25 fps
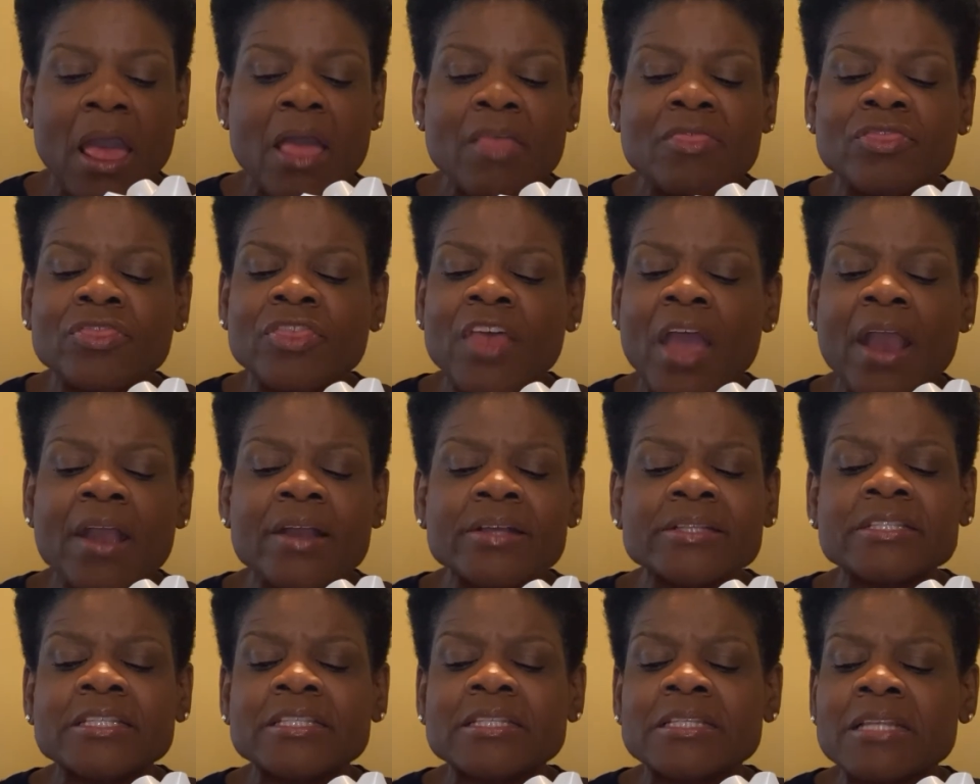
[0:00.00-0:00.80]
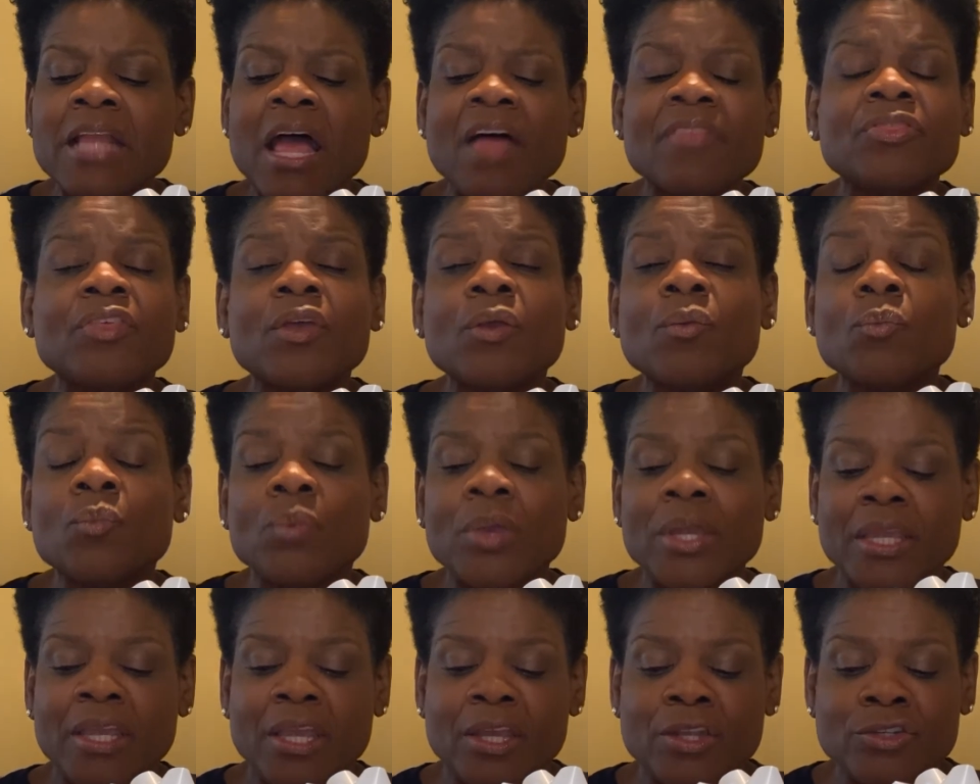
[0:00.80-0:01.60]
There's nothing
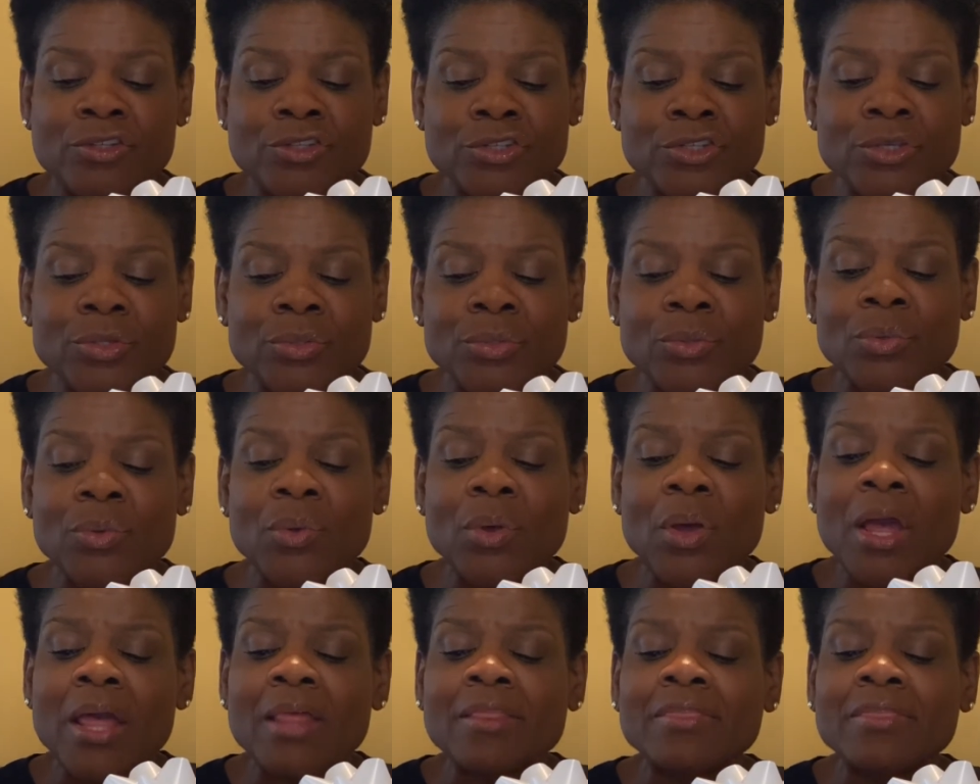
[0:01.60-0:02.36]
we can do